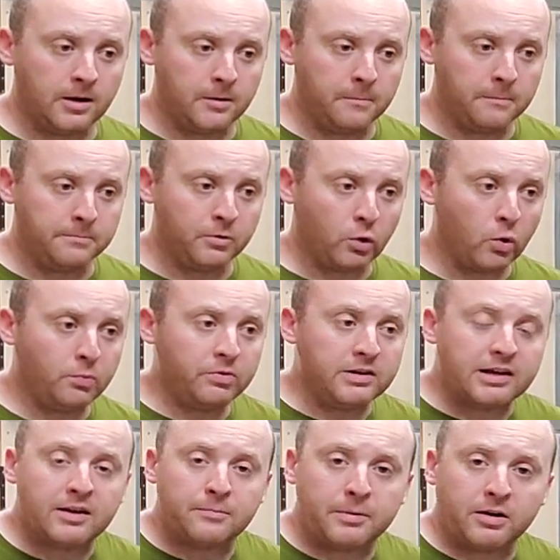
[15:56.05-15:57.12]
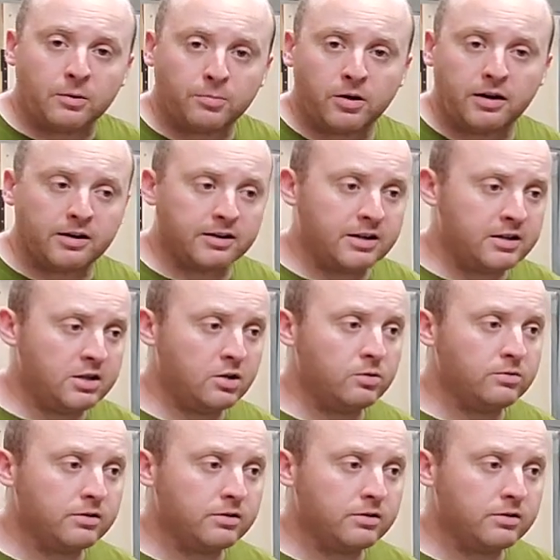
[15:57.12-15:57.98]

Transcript: to hopefully get a better product.